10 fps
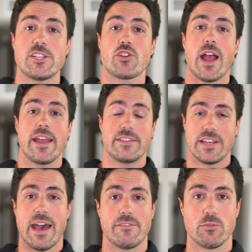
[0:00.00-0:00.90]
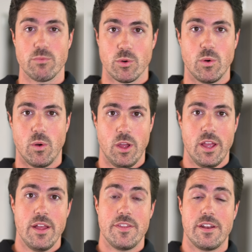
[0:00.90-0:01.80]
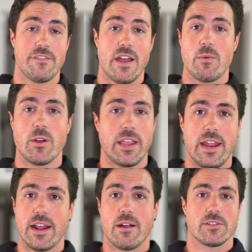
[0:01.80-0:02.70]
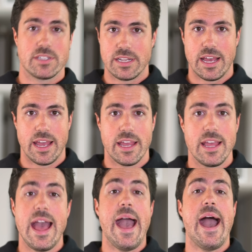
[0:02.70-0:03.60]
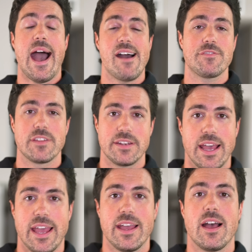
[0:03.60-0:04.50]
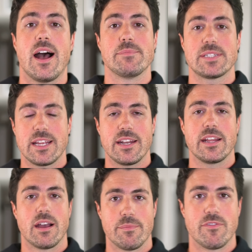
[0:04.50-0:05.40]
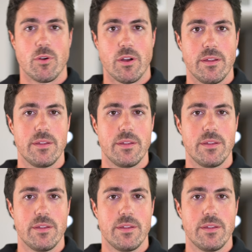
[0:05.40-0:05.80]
try to have a rule that if I work eight hours a day, half the day I'm standing up for it.